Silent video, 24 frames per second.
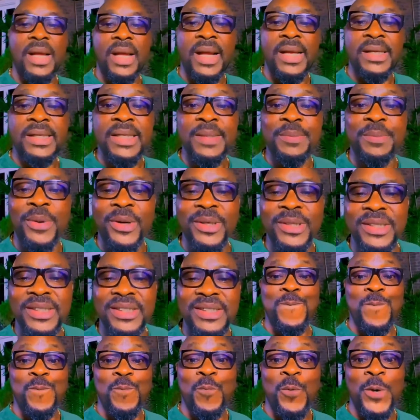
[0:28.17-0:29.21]

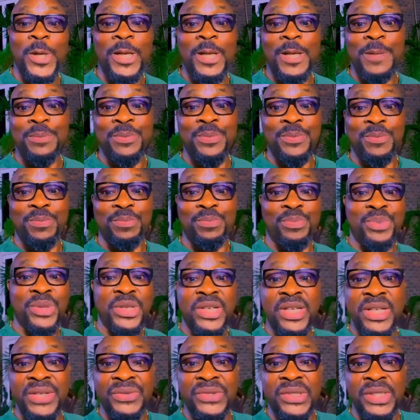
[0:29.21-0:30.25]
Anybody where they
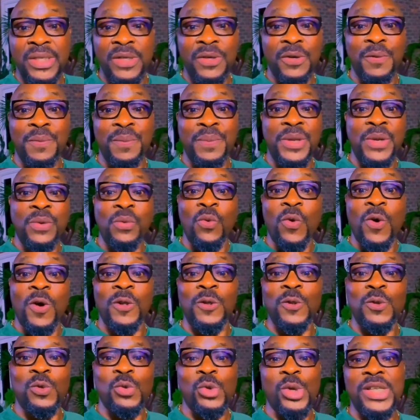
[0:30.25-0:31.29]
believe say Obi
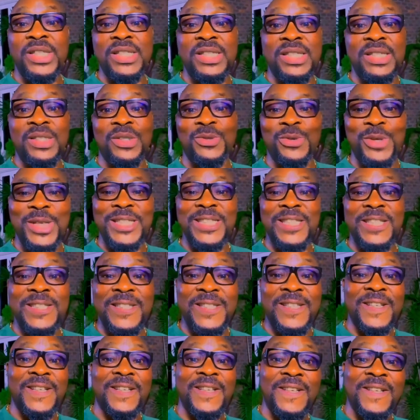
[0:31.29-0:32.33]
won
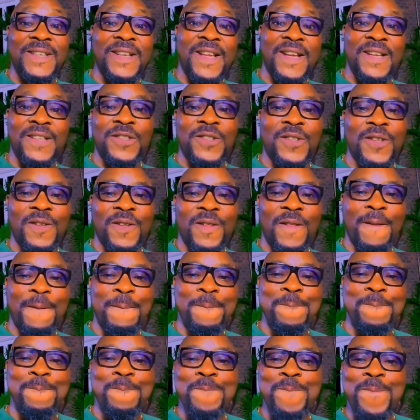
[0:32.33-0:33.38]
2023 election,
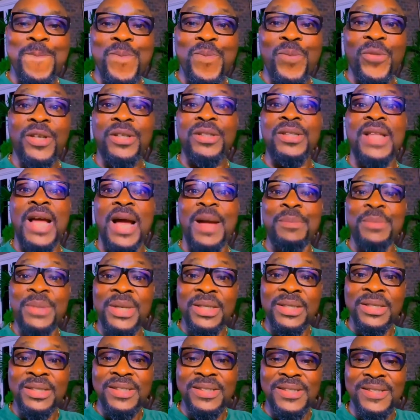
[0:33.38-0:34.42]
that
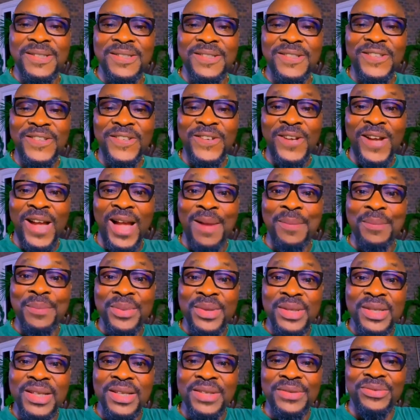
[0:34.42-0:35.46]
means you can
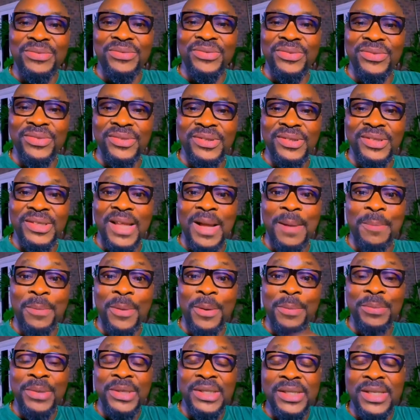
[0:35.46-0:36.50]
believe that
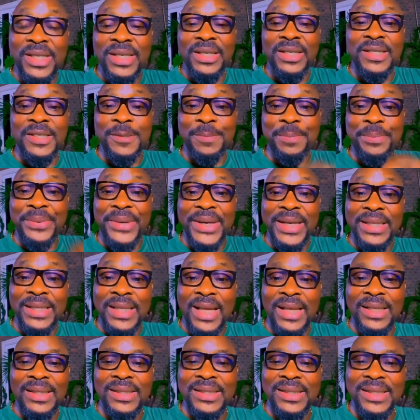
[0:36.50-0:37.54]
Bobisky is
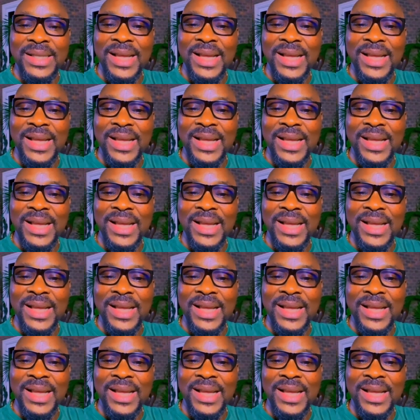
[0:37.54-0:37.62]
pregnant.